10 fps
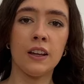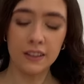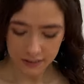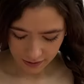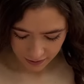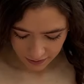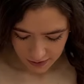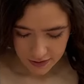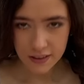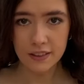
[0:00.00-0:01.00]
So
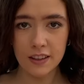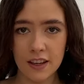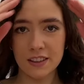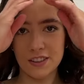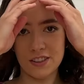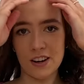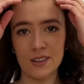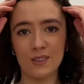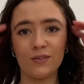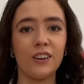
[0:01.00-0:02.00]
this is the next
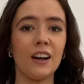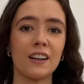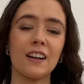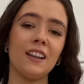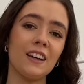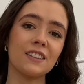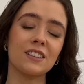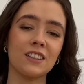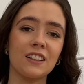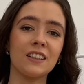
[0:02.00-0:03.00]
dress from my
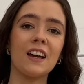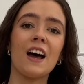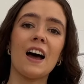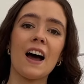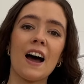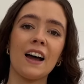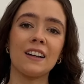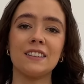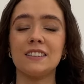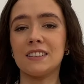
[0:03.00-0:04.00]
collection,
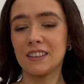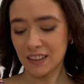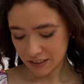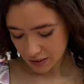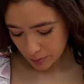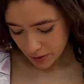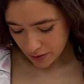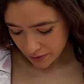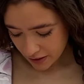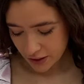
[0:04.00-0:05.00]
and it's a bit
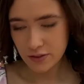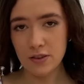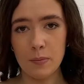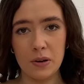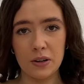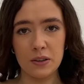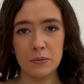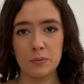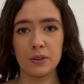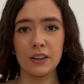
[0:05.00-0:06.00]
of like a
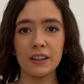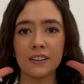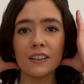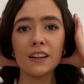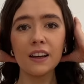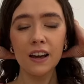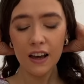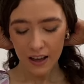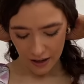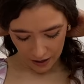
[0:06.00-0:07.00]
tropical print,
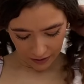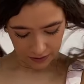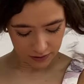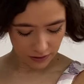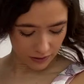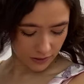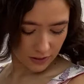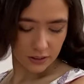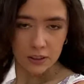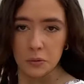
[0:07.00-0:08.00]
and it's got
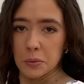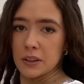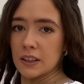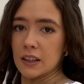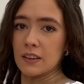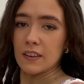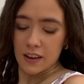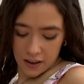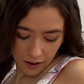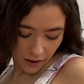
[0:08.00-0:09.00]
these super cute
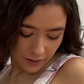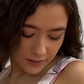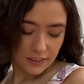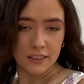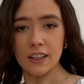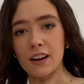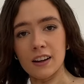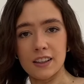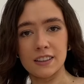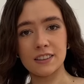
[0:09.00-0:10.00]
cut out
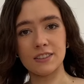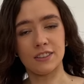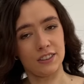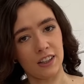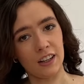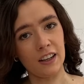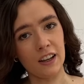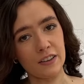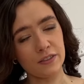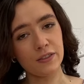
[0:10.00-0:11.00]
sides, which I
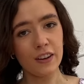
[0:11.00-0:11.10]
love.